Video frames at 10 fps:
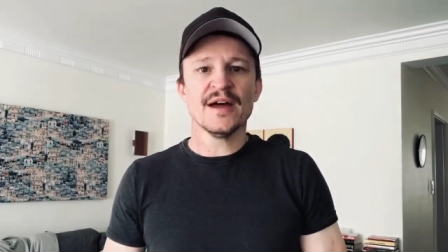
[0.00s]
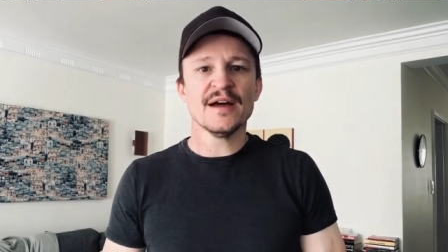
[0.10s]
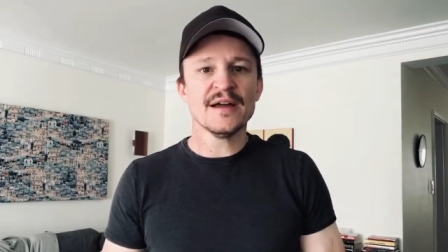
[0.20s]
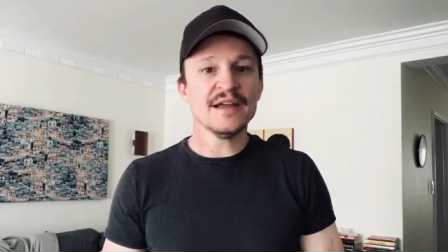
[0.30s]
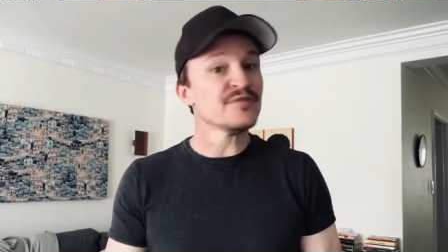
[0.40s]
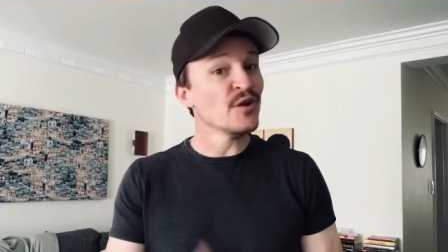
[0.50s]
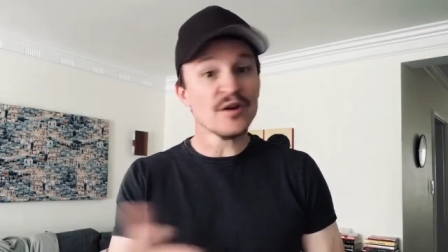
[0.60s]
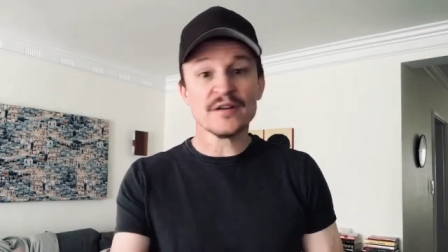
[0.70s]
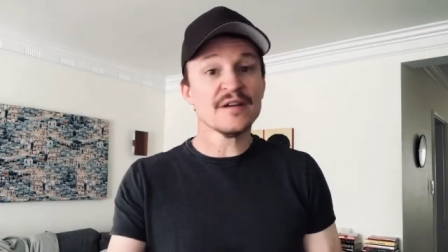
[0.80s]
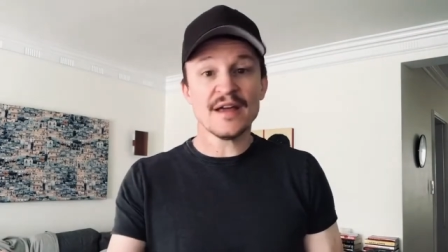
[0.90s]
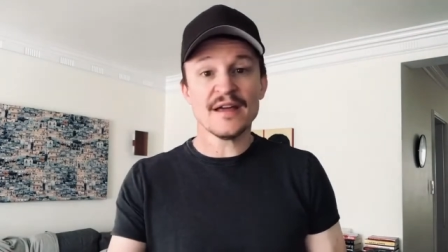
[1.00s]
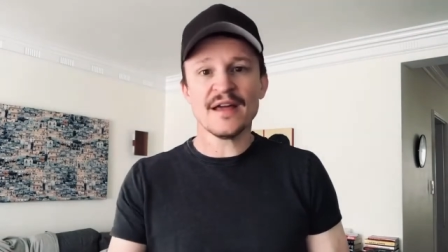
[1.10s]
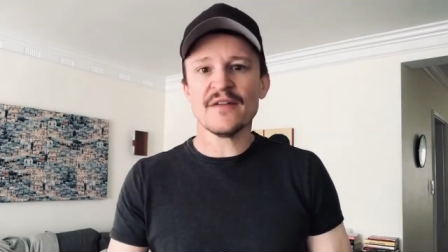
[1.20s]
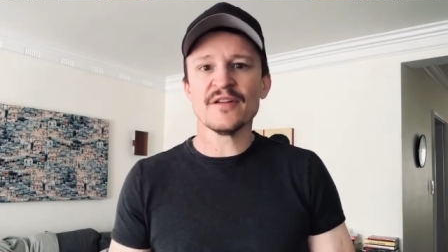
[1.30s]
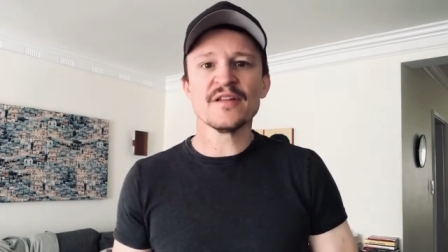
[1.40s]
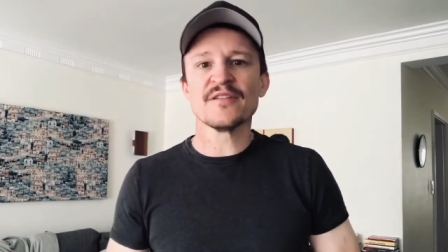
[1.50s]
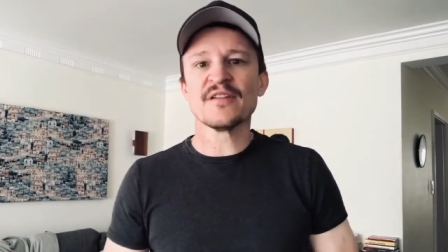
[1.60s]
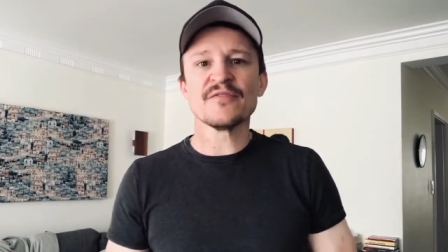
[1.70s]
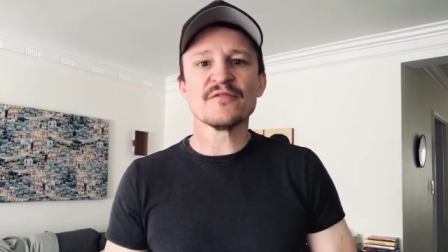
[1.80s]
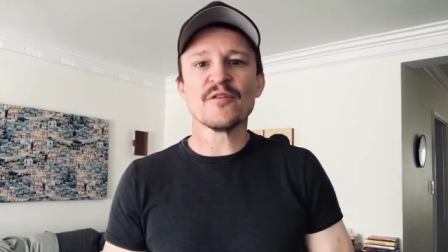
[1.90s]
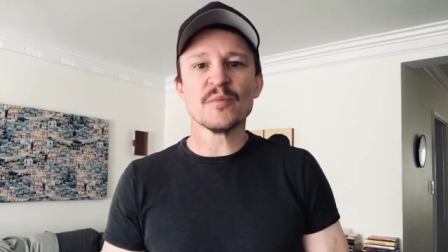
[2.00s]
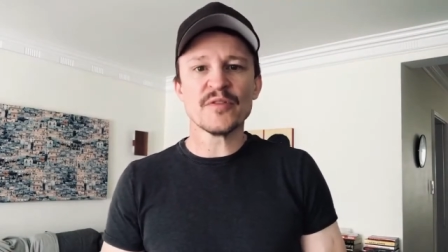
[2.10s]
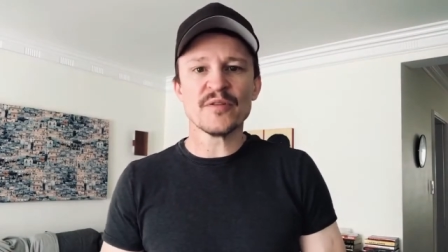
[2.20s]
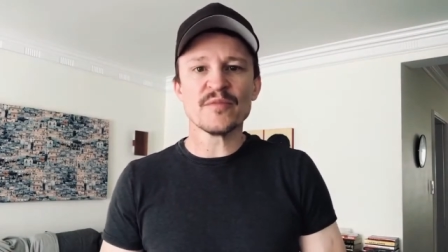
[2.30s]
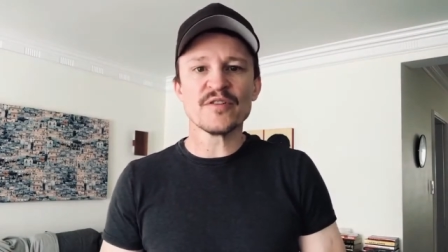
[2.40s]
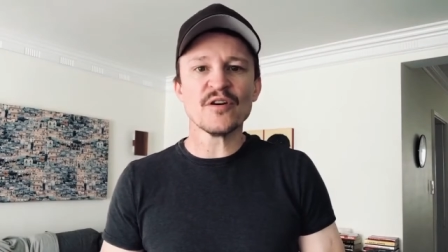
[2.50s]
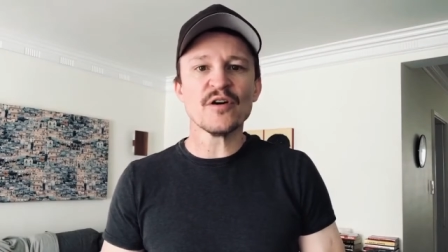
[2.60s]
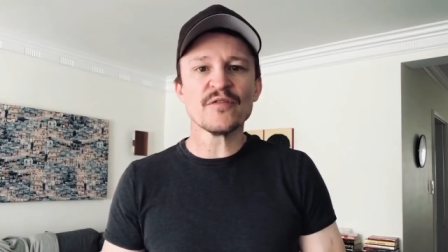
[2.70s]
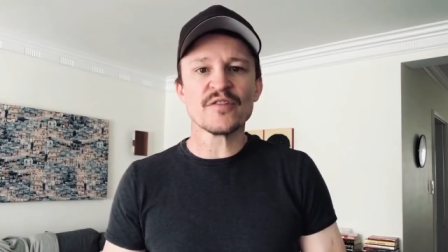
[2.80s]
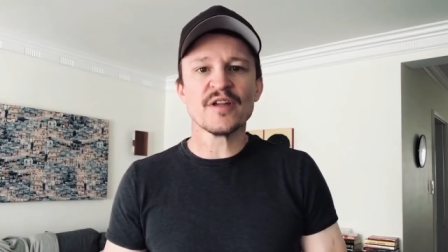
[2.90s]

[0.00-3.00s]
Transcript: uh, if not uh, having suffered from it themselves.